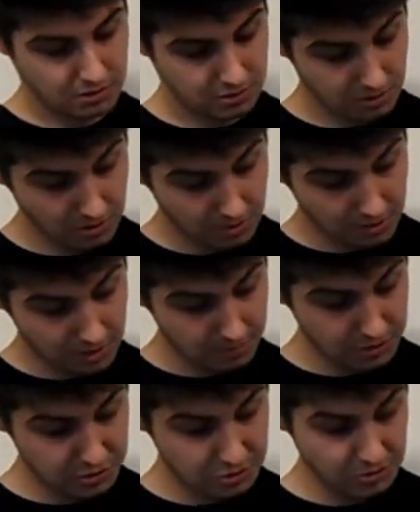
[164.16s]

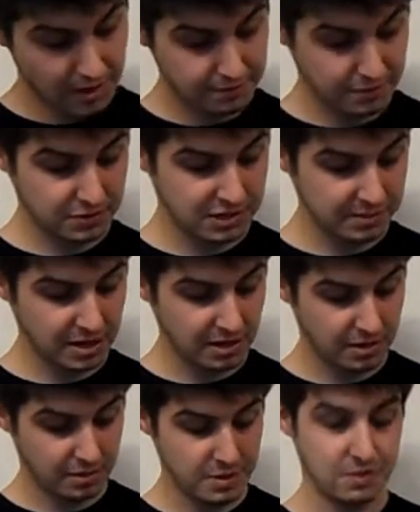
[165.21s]
So you do have your
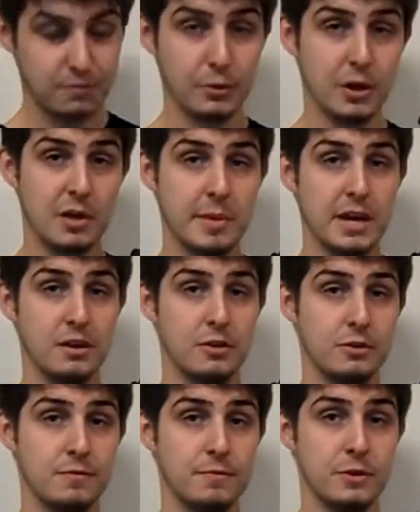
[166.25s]
your fully automatic
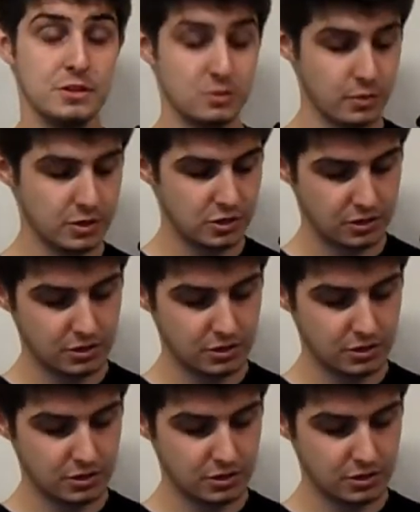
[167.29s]
on your first switch,